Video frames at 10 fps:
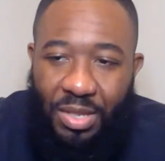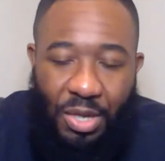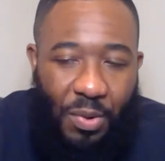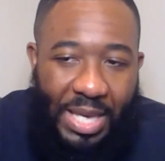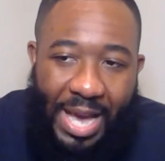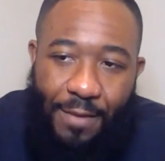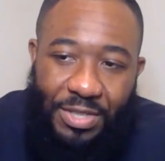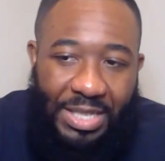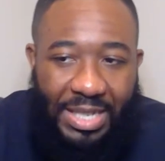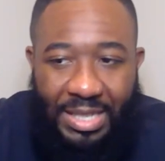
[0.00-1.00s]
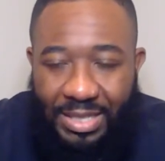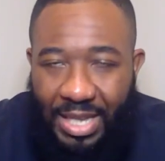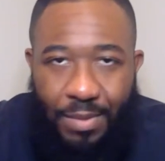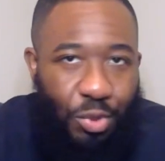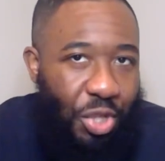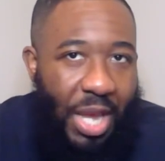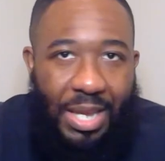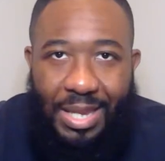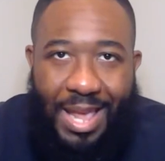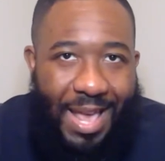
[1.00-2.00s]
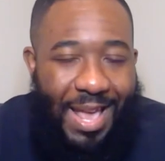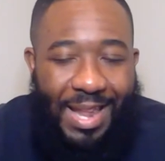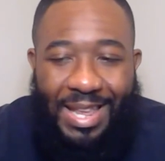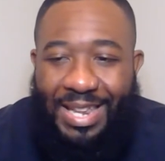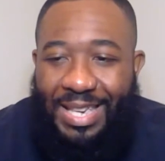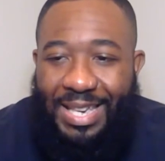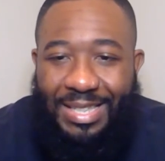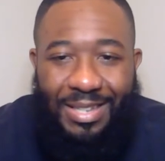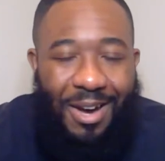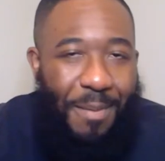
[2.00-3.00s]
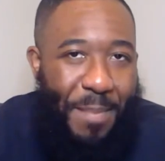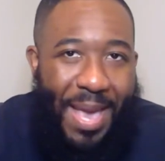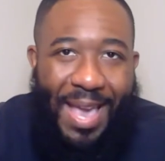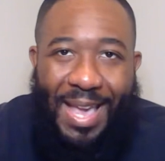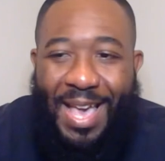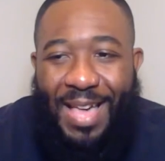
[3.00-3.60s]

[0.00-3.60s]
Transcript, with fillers: you know, he obviously gets M J, Ned, and he gets Aunt May.